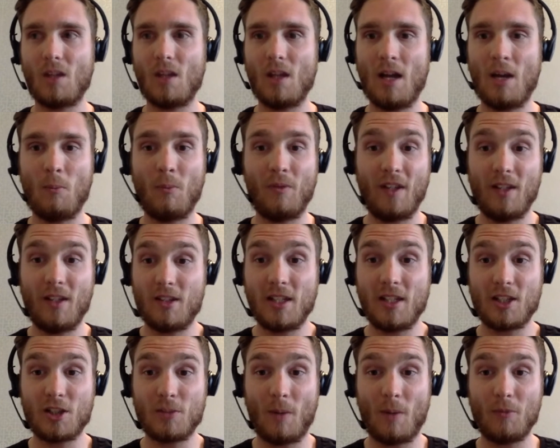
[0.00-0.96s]
and within
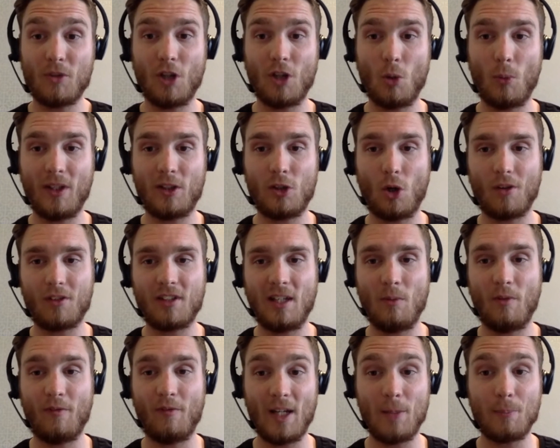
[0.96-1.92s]
six months, you know, we'd got a
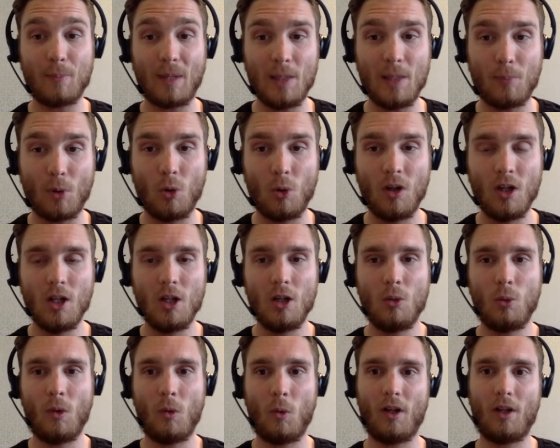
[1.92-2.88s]
team of eight people.
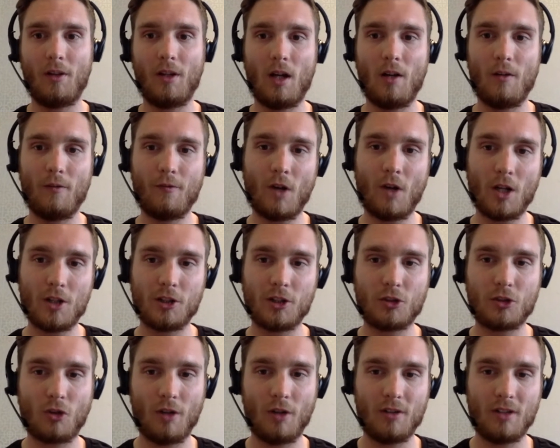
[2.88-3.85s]
We were one of the fastest
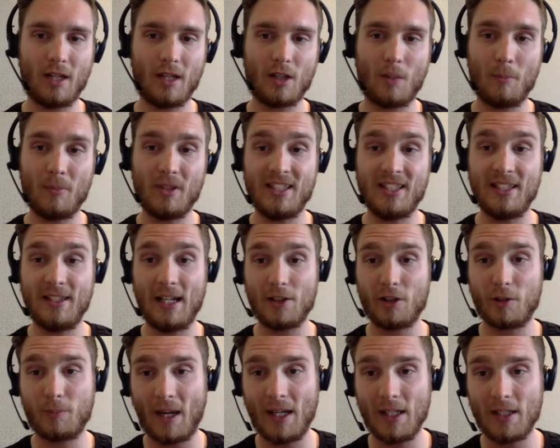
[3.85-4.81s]
growing tech companies in that
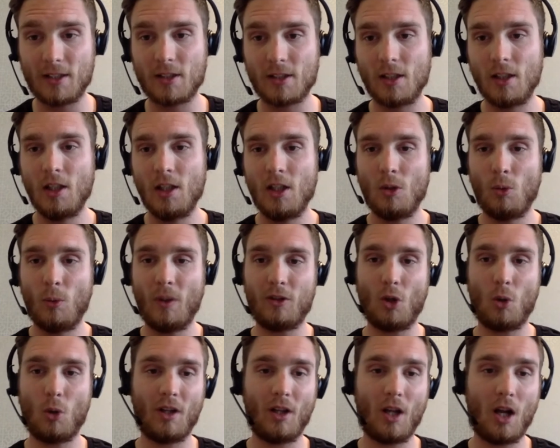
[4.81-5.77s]
space. We'd
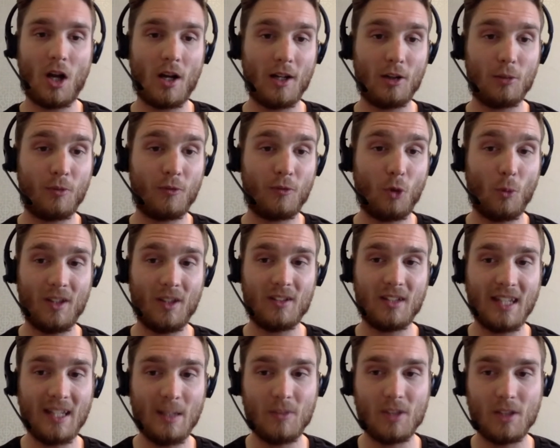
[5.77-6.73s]
got one of the highest performing
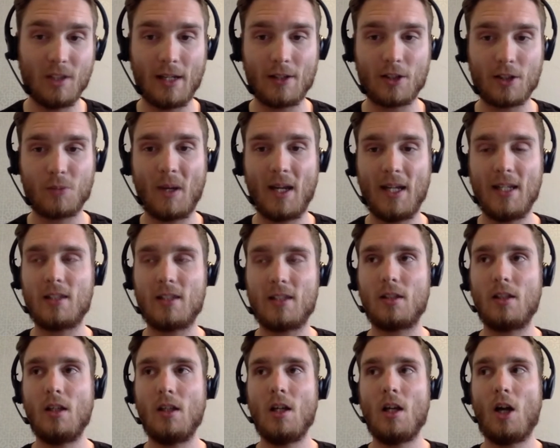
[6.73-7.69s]
teams in that space.
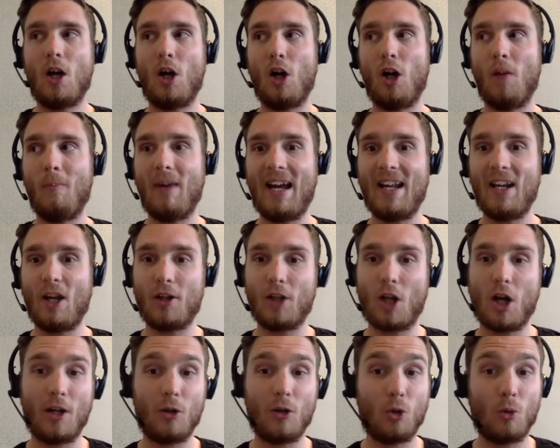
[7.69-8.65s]
Um, and I'd
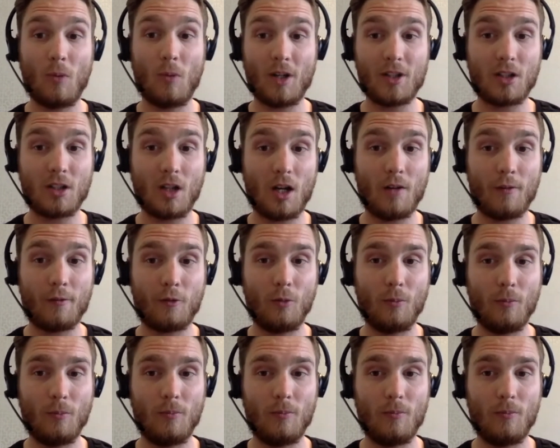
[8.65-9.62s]
hired all my staff
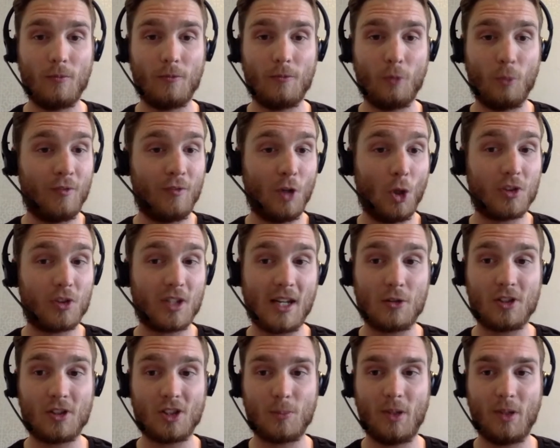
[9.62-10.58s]
from, from with no
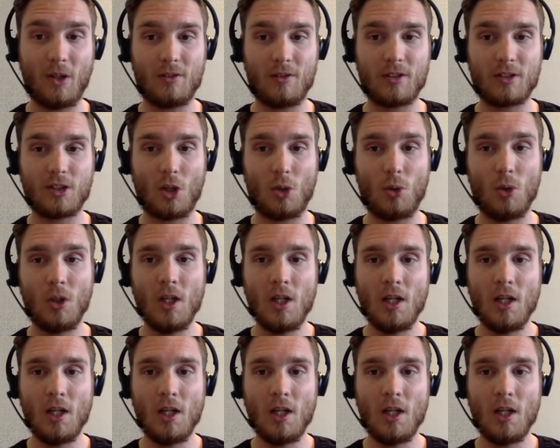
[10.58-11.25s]
sales experience. So